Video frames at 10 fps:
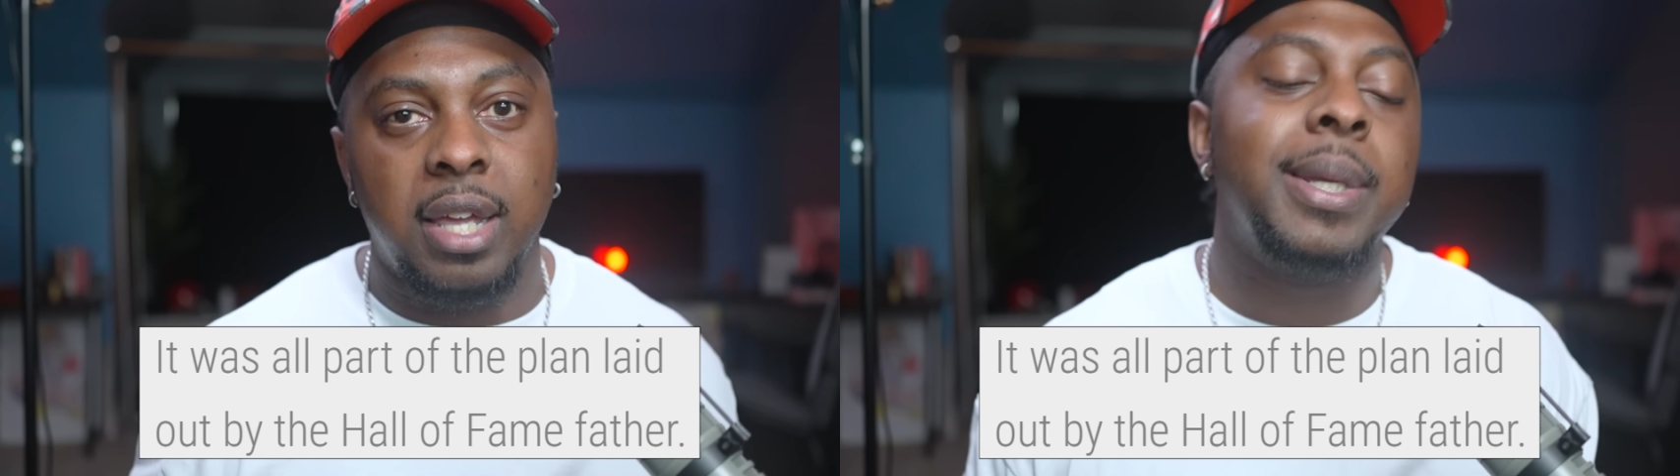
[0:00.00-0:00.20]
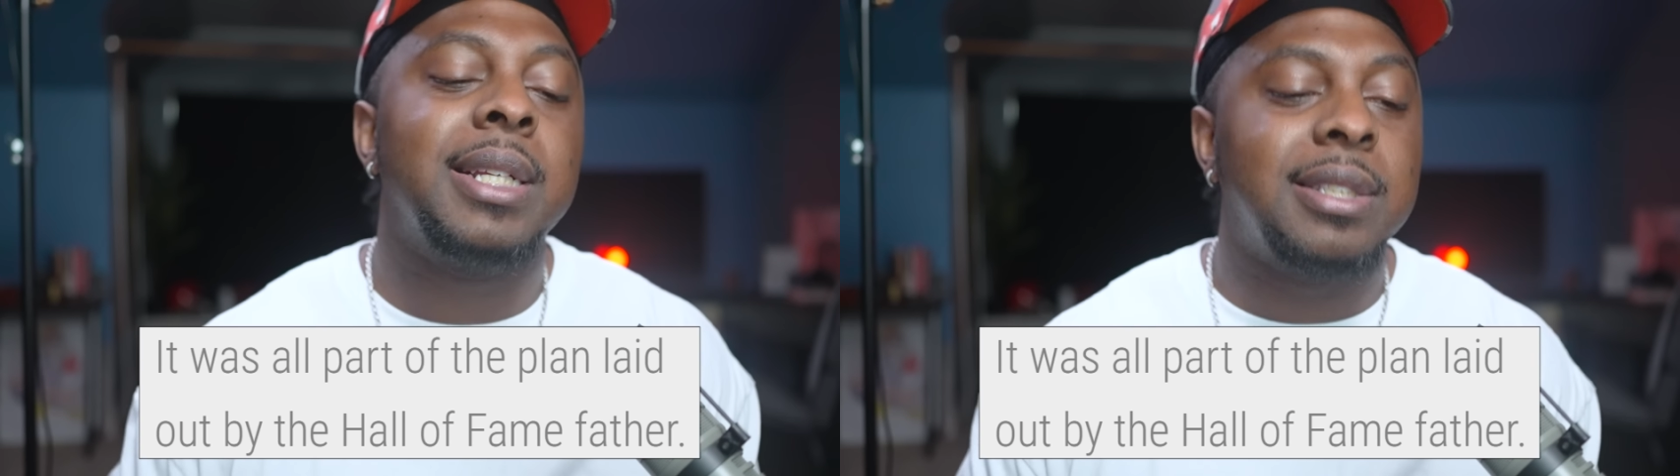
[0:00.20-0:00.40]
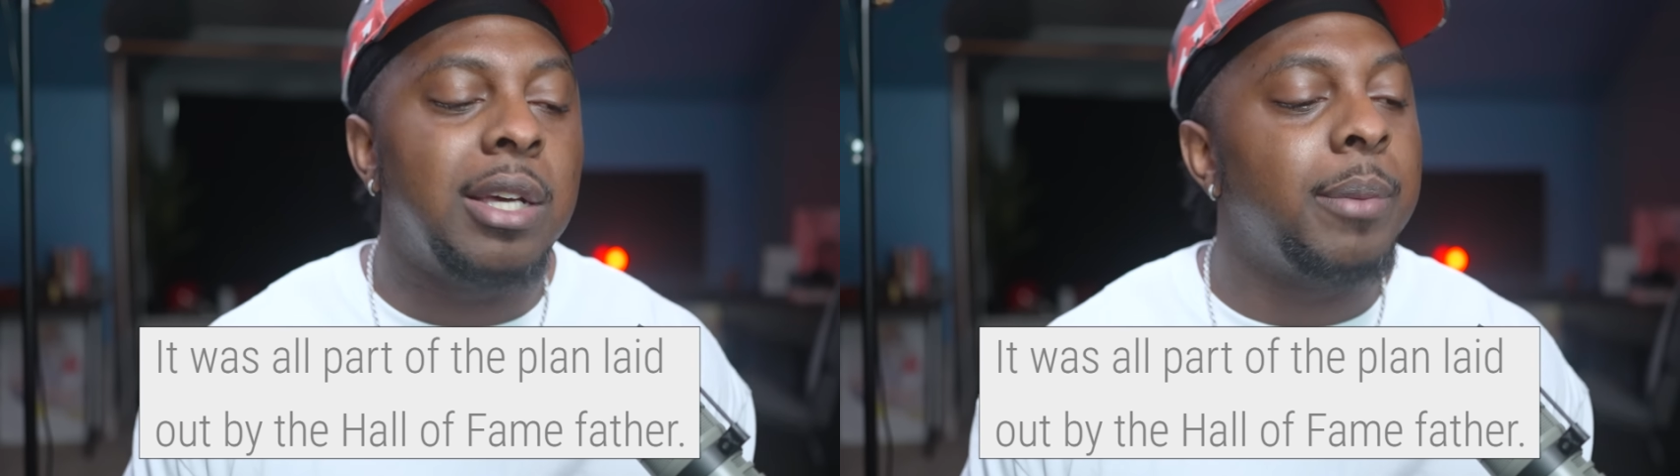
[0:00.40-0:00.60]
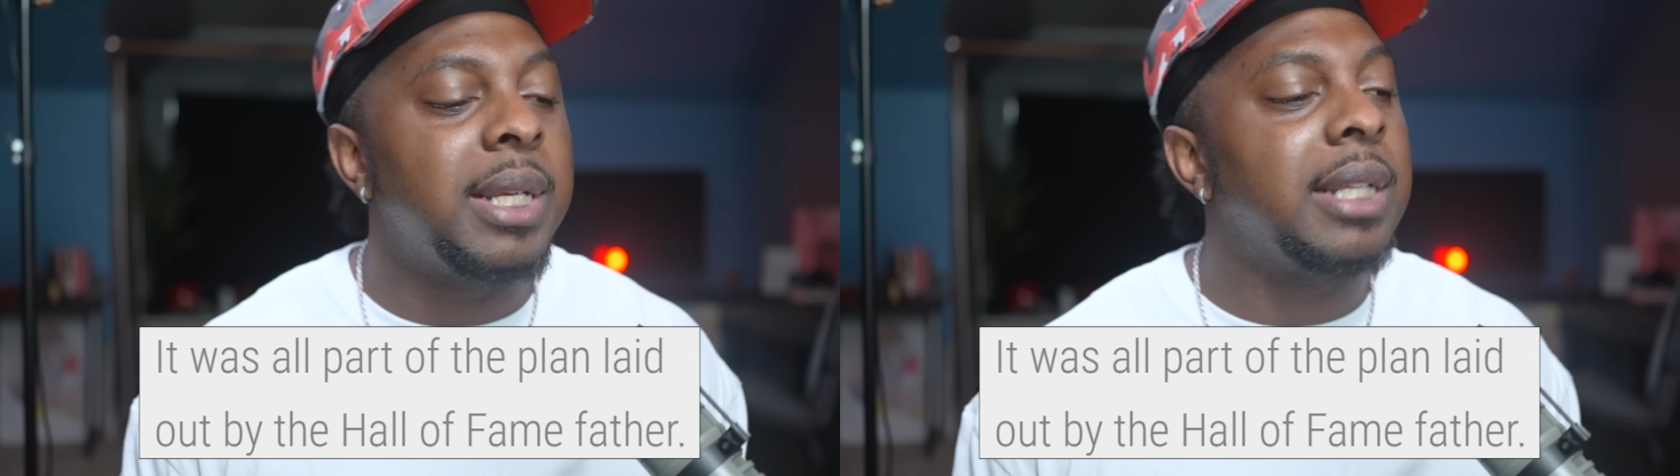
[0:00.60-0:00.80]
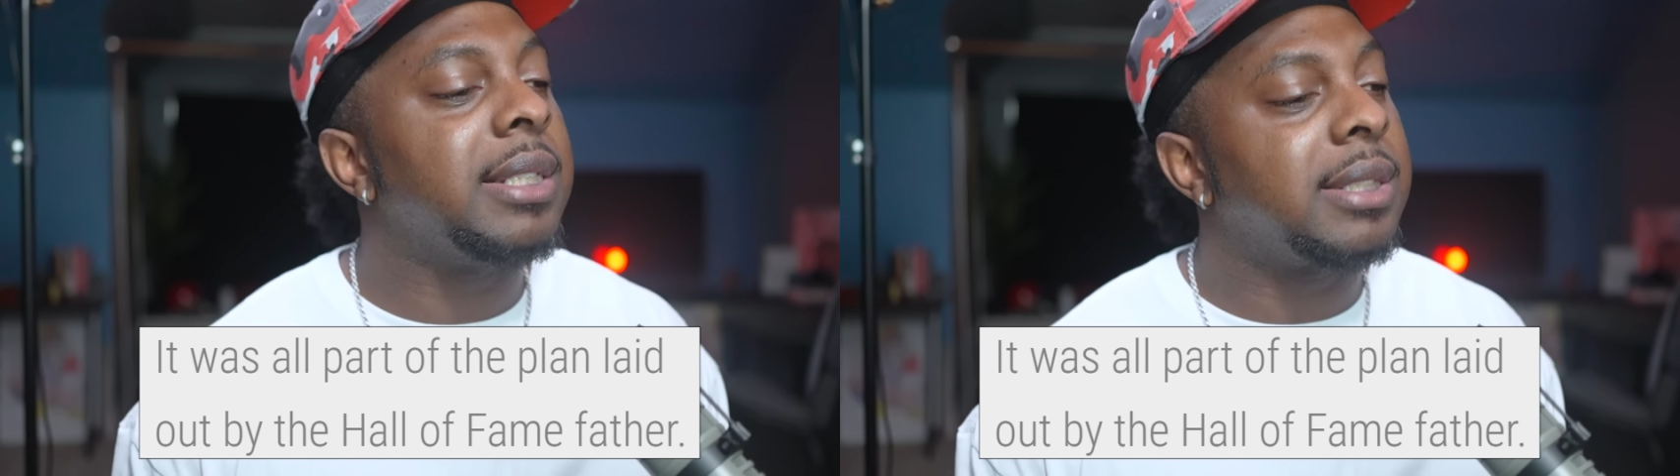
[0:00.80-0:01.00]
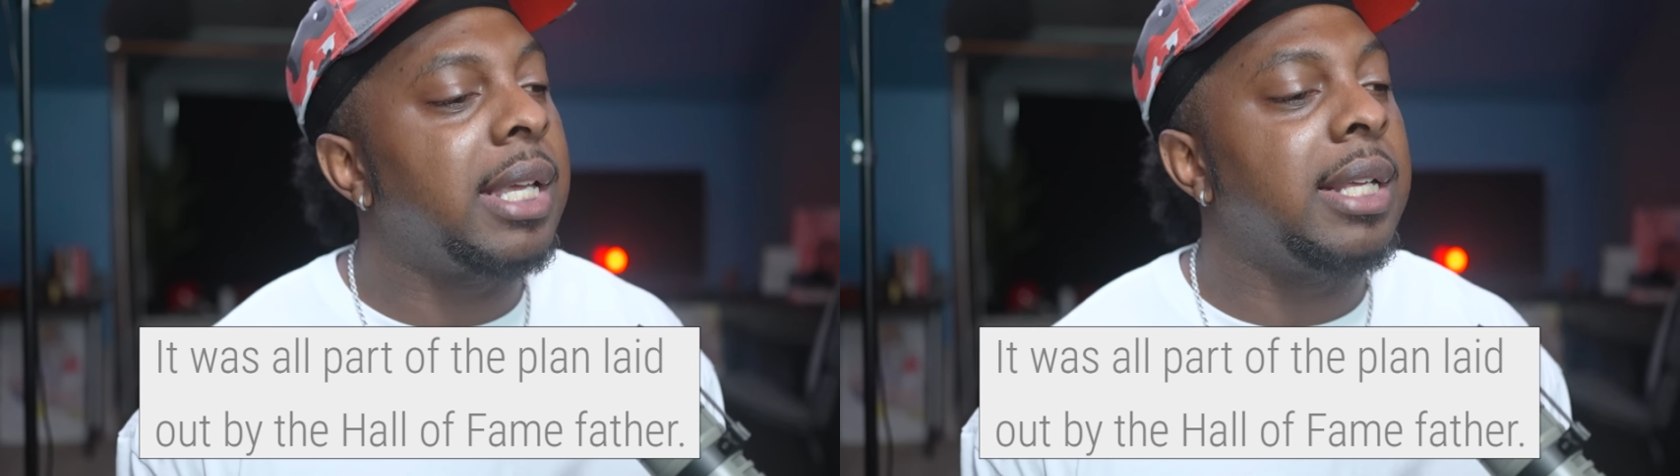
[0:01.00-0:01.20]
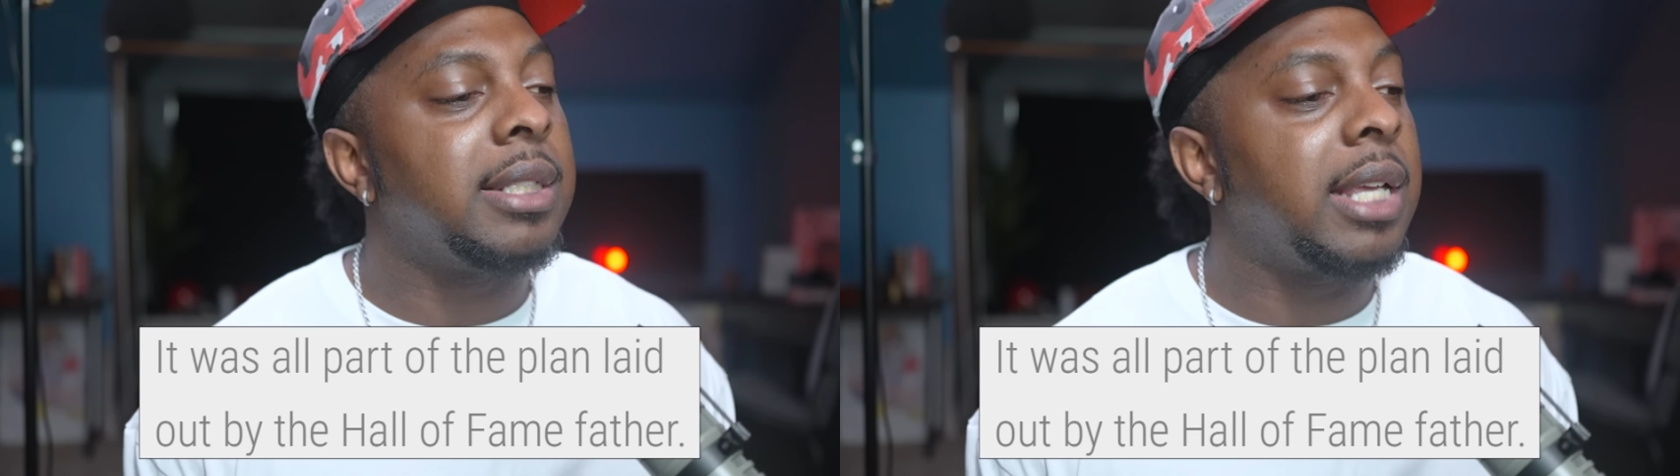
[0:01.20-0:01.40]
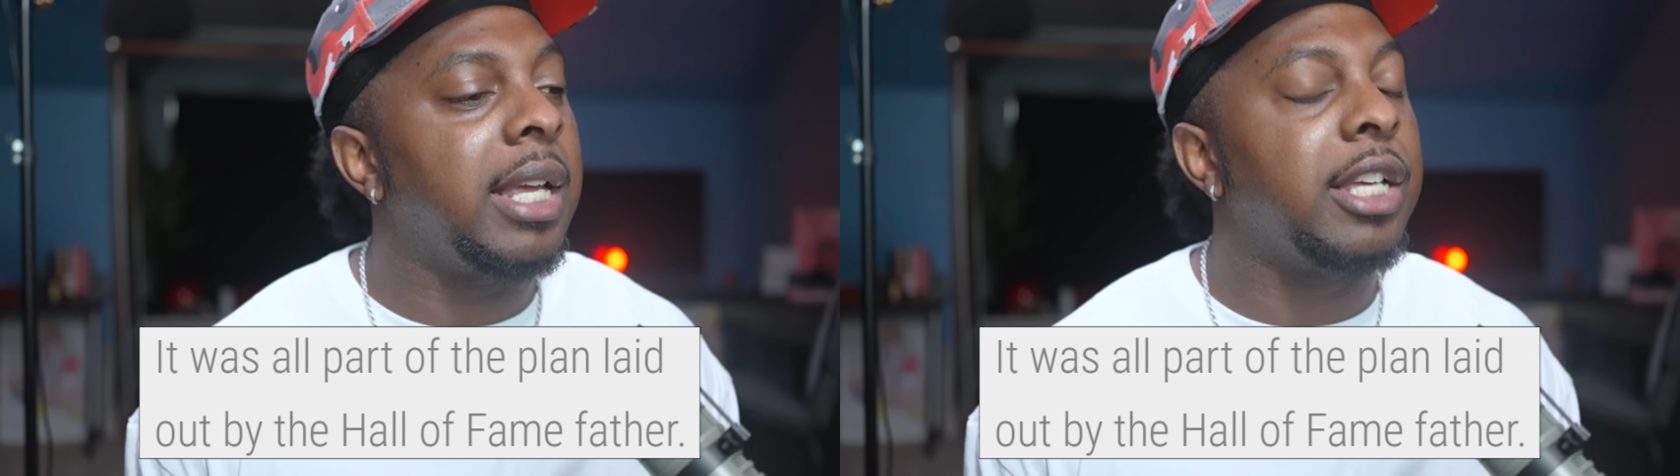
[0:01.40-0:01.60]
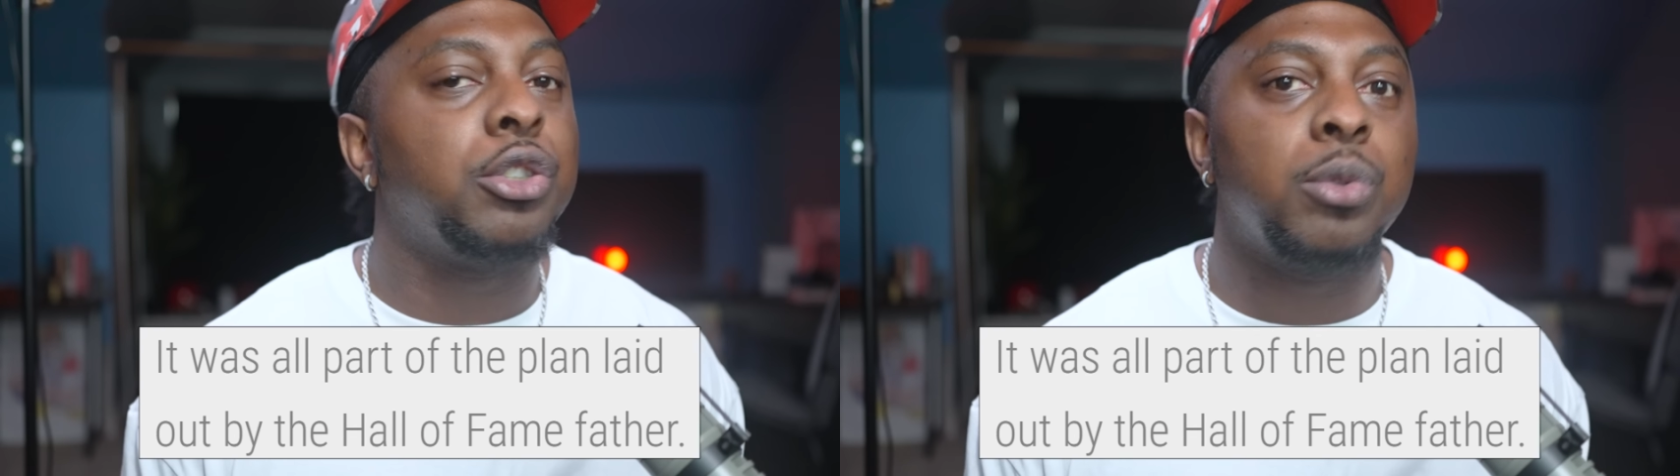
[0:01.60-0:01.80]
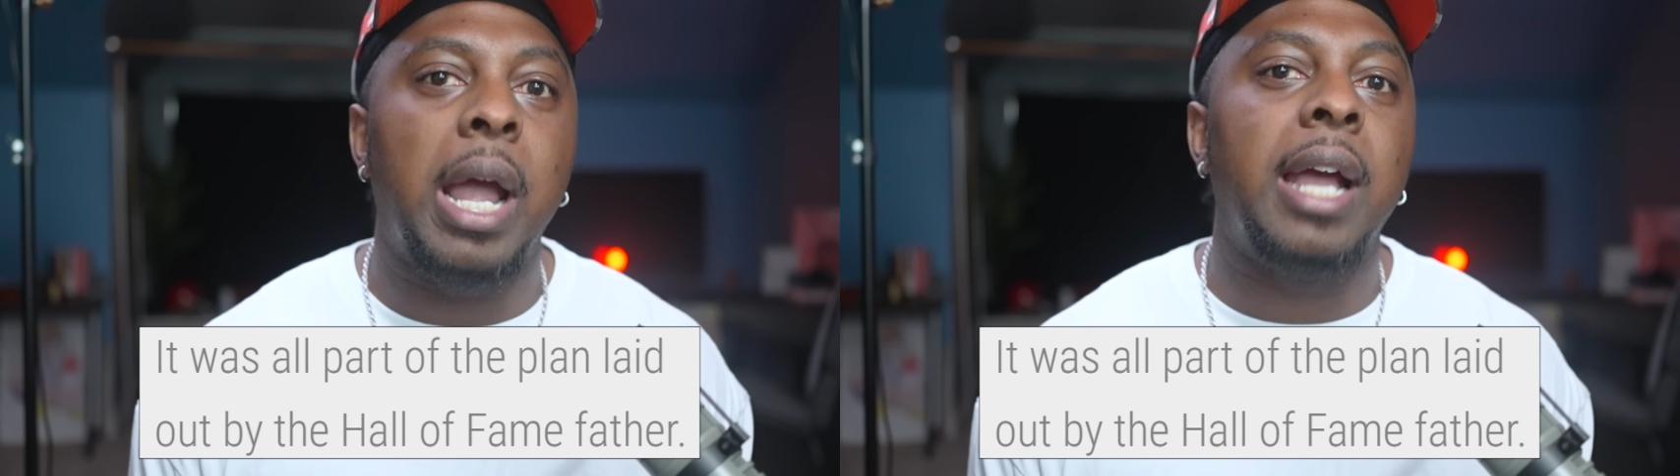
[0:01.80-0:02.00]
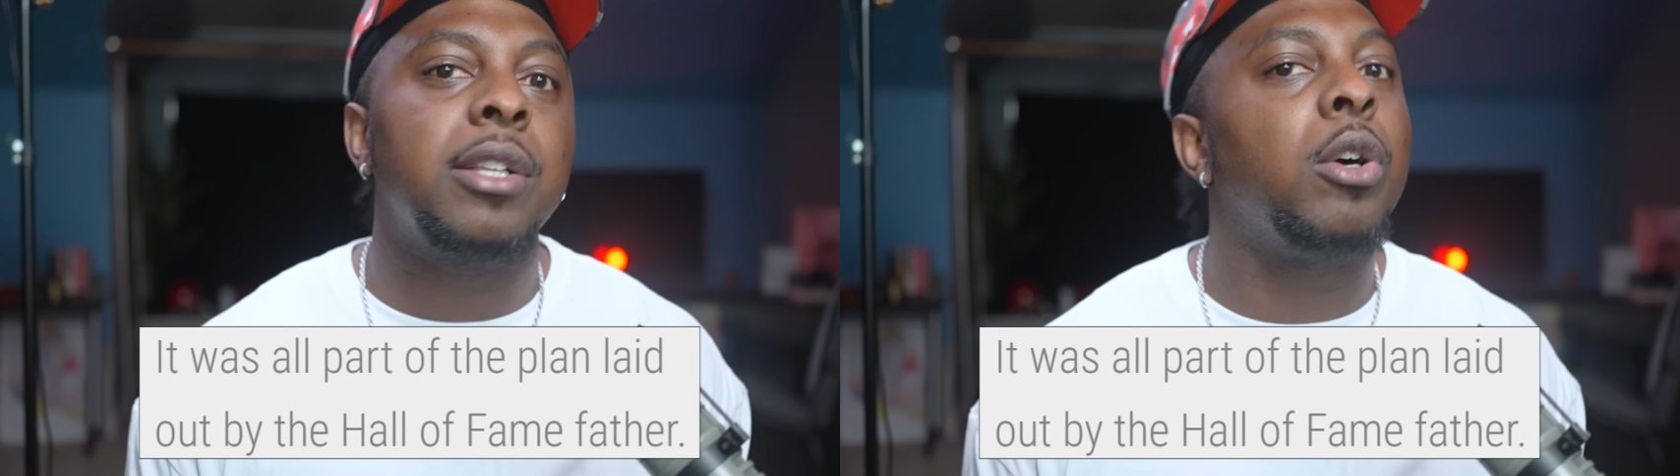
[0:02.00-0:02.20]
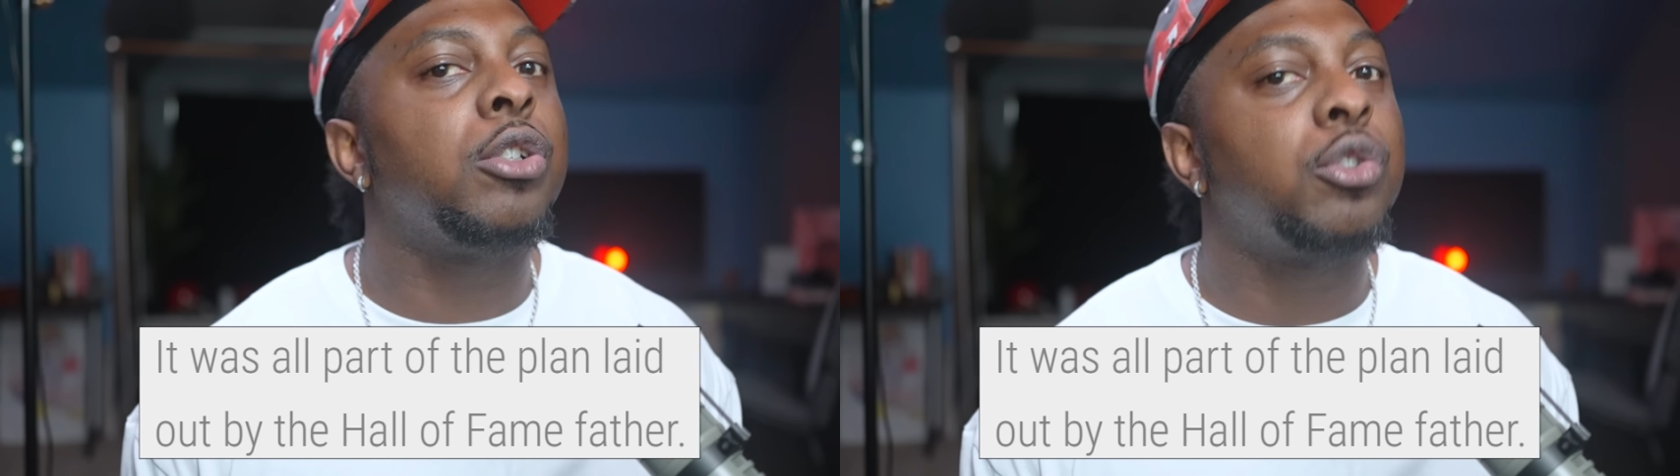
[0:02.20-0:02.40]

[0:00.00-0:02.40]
You mean to tell me that this kid is getting dragged on